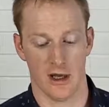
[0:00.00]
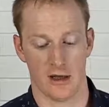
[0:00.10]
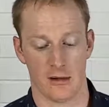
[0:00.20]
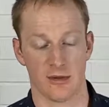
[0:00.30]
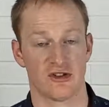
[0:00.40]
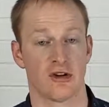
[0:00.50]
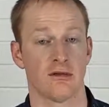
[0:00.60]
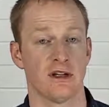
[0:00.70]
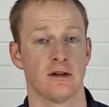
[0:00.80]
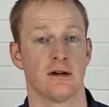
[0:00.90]
But
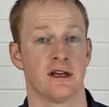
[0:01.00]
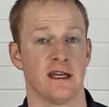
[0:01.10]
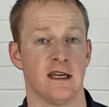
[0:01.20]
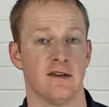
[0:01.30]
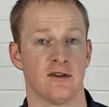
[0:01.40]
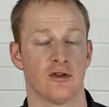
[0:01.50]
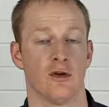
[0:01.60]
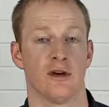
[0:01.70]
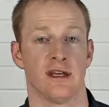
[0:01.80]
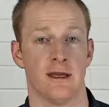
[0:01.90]
generally, you're going to hear this
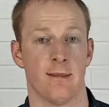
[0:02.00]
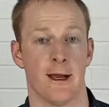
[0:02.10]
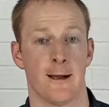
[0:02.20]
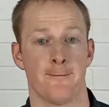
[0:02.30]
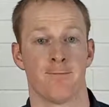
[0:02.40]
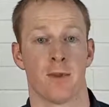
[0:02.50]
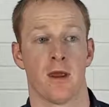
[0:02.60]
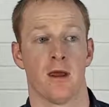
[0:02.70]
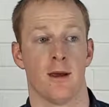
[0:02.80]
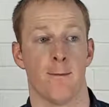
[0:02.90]
talking about
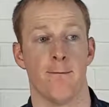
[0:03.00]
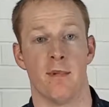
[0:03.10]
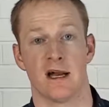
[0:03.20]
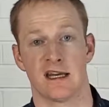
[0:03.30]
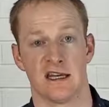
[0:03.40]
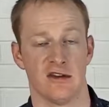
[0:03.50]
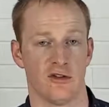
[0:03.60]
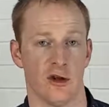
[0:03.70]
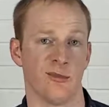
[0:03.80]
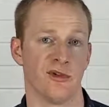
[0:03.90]
money in
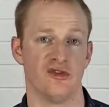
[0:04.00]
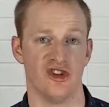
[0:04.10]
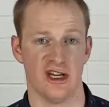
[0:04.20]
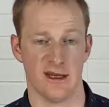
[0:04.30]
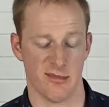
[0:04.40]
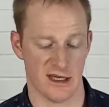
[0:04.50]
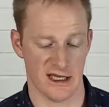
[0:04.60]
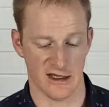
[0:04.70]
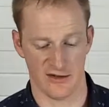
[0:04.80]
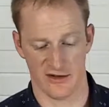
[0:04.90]
terms of
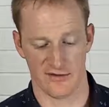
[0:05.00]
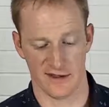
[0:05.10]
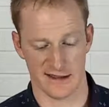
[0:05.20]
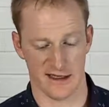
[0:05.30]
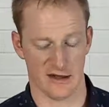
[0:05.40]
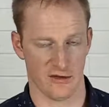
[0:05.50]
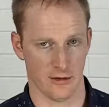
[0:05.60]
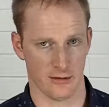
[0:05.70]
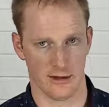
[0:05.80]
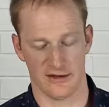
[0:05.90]
GDP and stuff like that.
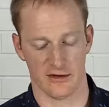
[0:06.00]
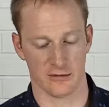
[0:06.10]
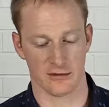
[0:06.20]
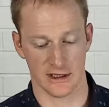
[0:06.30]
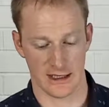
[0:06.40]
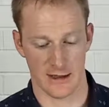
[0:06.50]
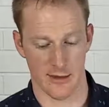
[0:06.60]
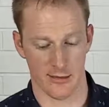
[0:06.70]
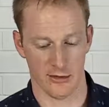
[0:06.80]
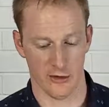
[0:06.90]
So it doesn't really come
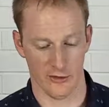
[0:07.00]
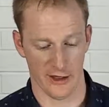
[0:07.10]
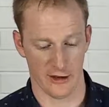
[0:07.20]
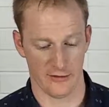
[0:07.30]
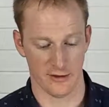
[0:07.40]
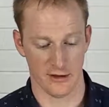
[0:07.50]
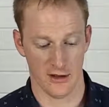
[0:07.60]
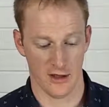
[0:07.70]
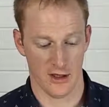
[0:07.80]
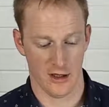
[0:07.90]
up all that often.
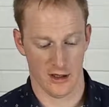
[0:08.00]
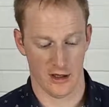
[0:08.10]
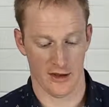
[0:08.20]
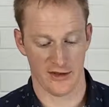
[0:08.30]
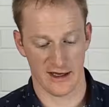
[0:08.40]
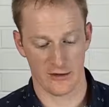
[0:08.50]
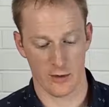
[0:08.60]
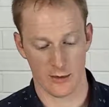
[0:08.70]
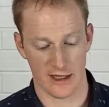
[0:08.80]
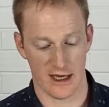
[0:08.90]
The next
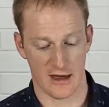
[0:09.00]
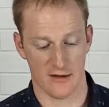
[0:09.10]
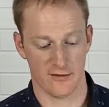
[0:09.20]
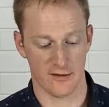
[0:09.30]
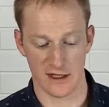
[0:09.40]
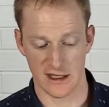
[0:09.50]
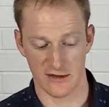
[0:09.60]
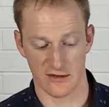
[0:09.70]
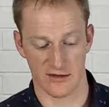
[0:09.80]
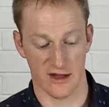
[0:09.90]
one we have
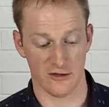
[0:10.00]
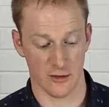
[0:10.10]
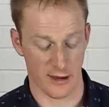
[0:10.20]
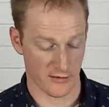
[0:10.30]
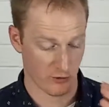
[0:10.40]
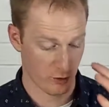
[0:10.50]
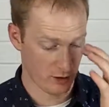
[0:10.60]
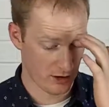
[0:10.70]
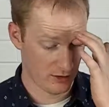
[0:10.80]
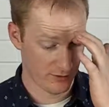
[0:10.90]
is 10 to the power of
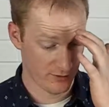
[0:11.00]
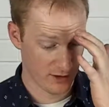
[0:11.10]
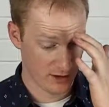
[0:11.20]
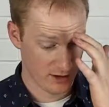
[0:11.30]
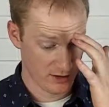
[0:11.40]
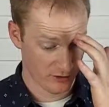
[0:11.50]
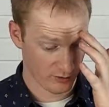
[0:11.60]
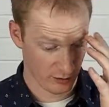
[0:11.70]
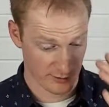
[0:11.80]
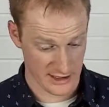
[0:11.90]
12. So
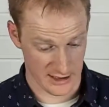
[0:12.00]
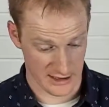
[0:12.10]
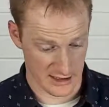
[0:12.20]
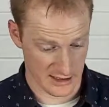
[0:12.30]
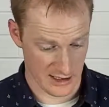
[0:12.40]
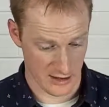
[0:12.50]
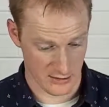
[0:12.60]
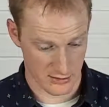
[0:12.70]
what are we getting at now?